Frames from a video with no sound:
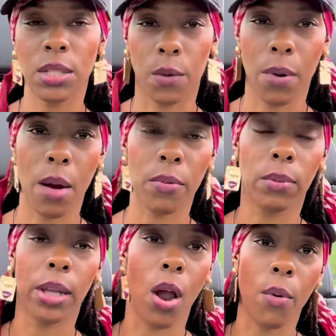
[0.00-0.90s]
You're
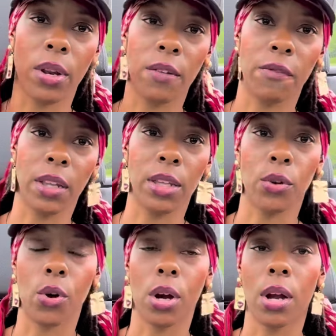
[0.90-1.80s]
probably already feeling
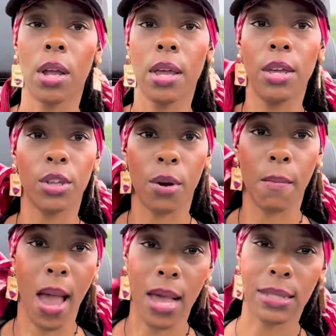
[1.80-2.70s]
your
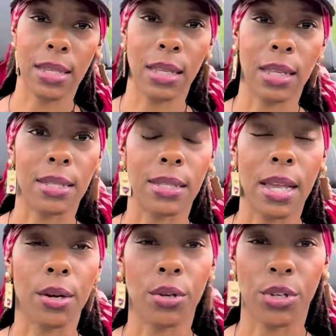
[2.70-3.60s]
masculine's
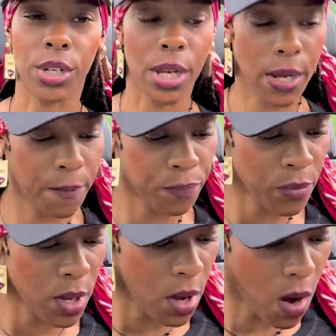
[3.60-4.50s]
energy,
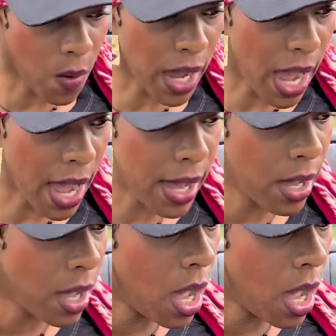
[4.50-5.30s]
okay?